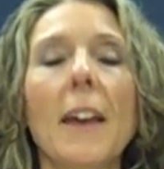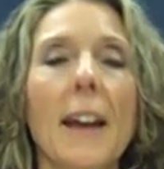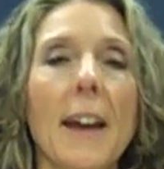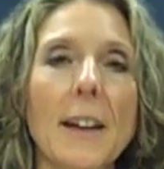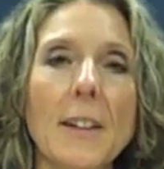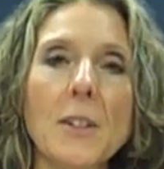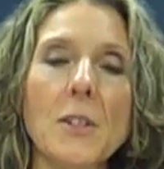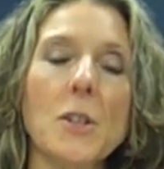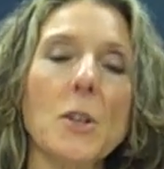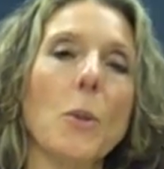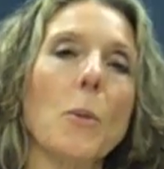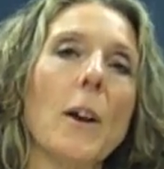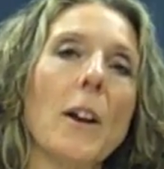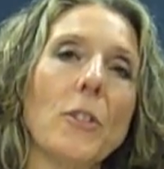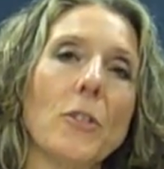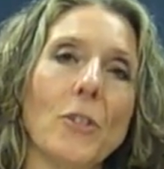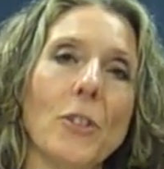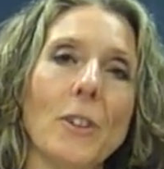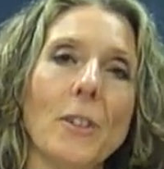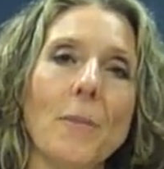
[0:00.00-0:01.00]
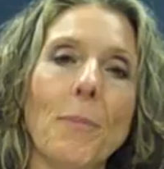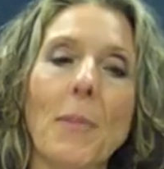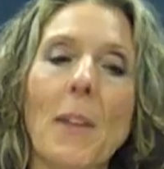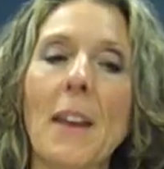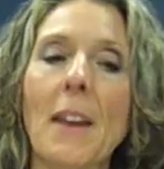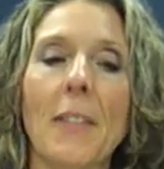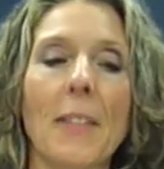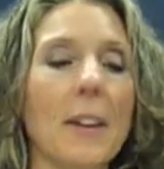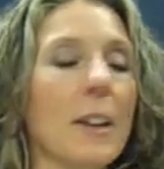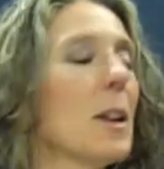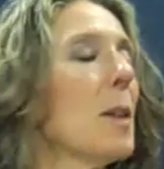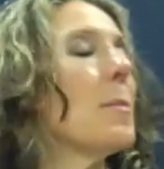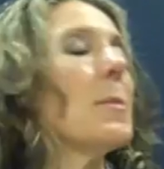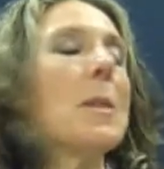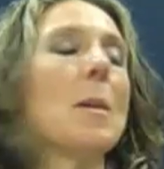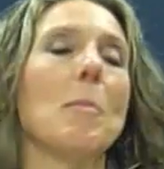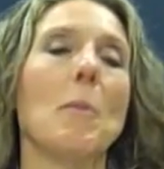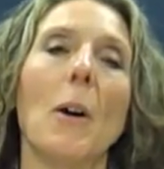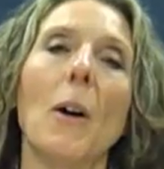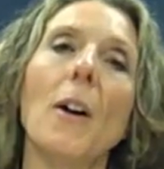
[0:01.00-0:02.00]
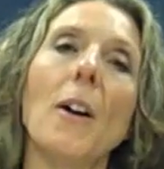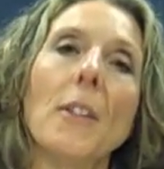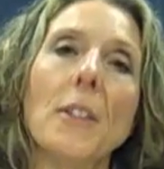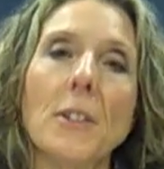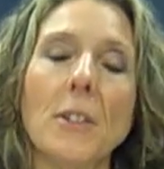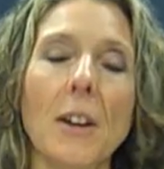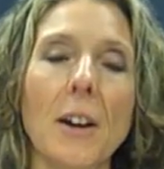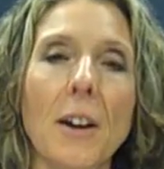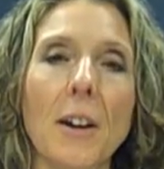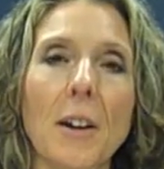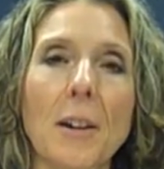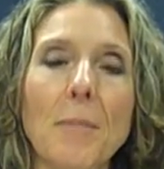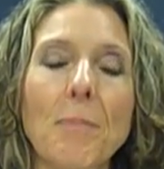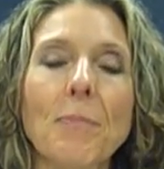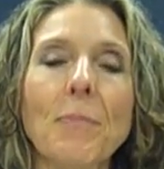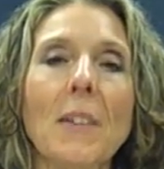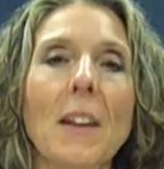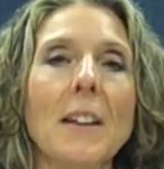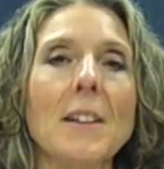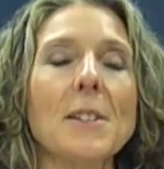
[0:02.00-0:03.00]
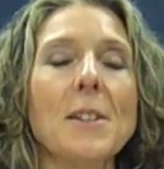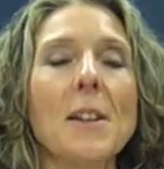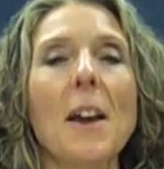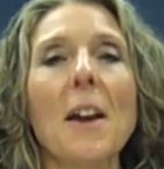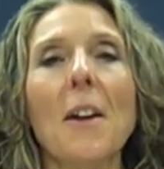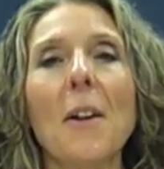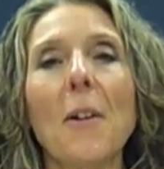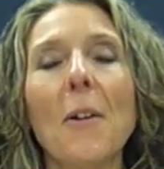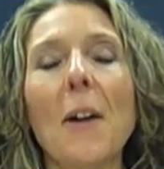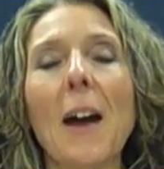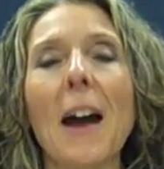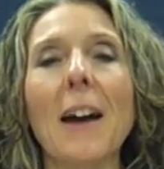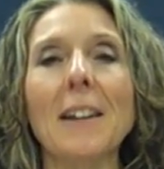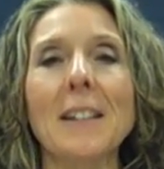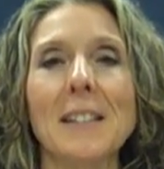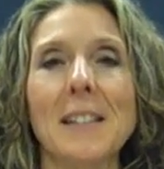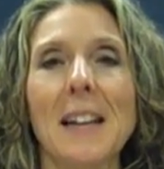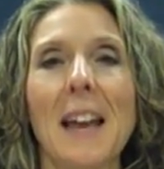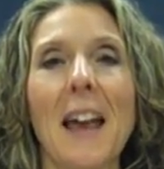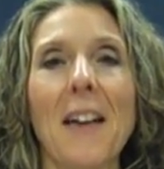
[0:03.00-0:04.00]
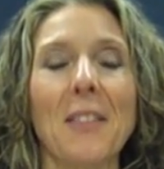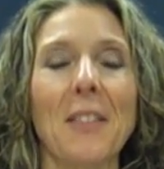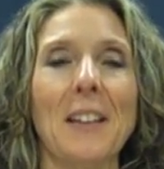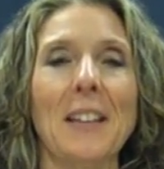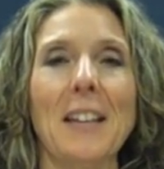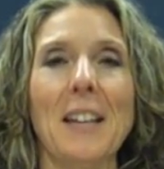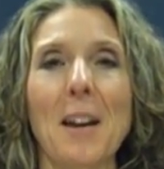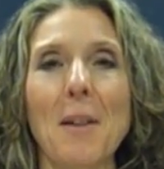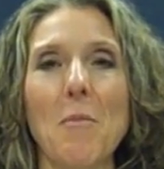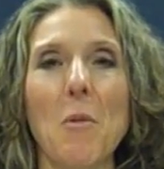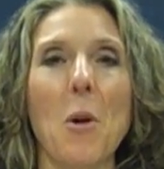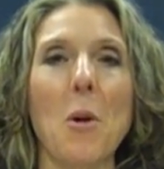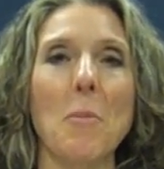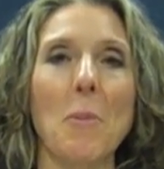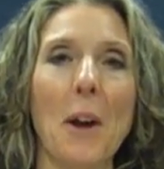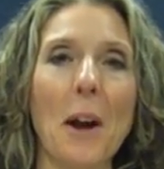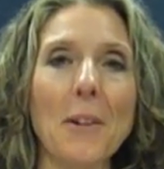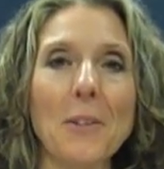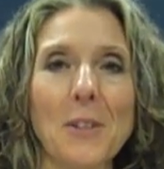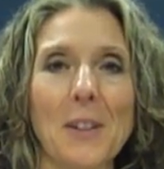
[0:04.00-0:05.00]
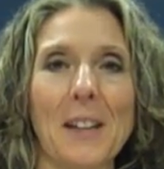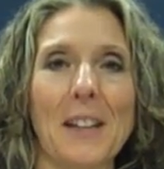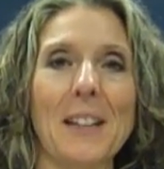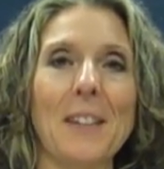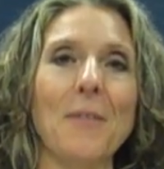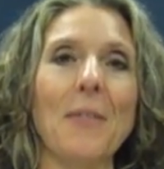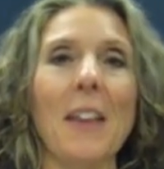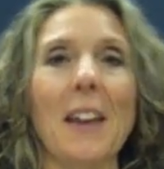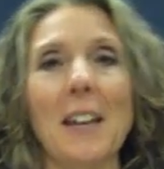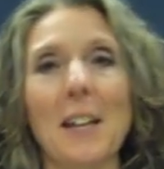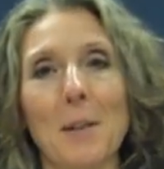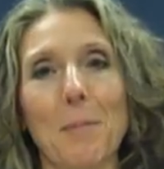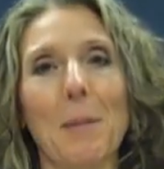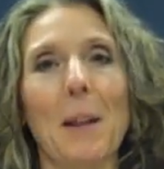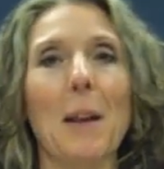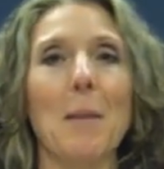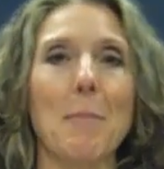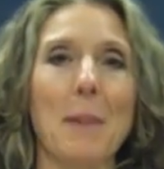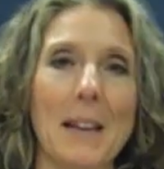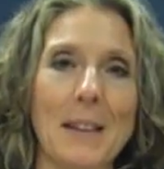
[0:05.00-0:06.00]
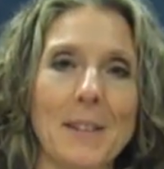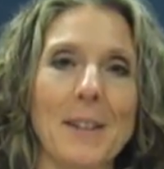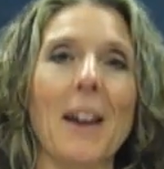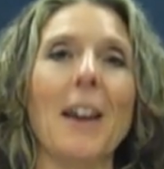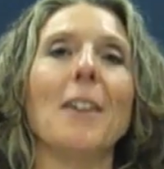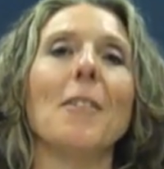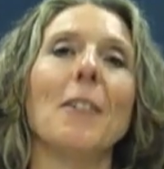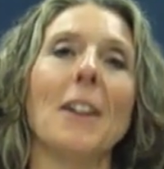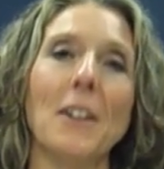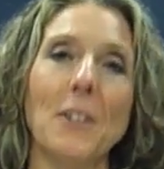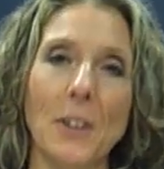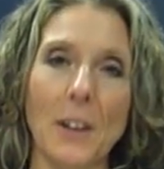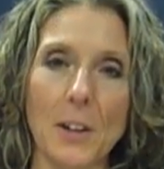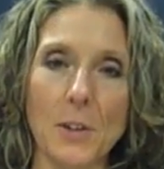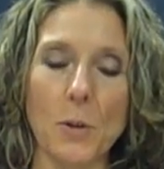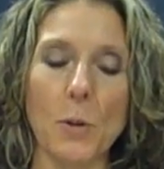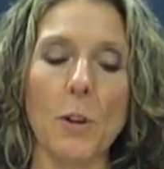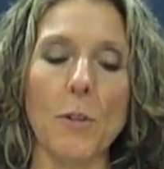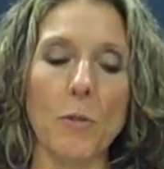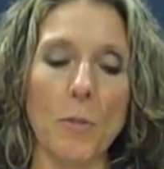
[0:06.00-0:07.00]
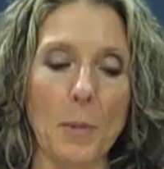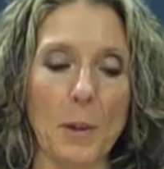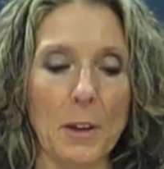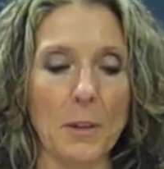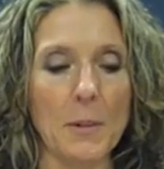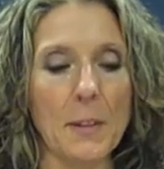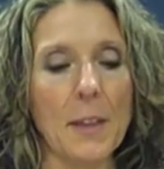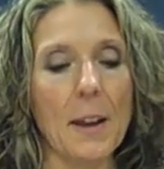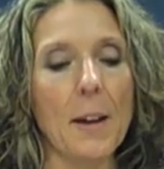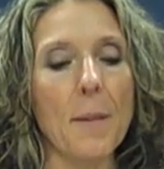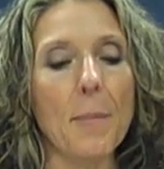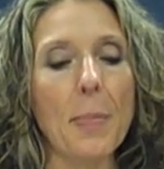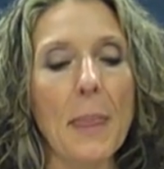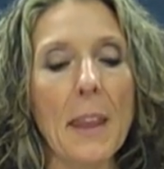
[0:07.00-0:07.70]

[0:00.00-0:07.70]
Hence the question that comes up all the time, so how does an athlete get more protein if they eat a plant-based diet, right? You guys are all familiar with that.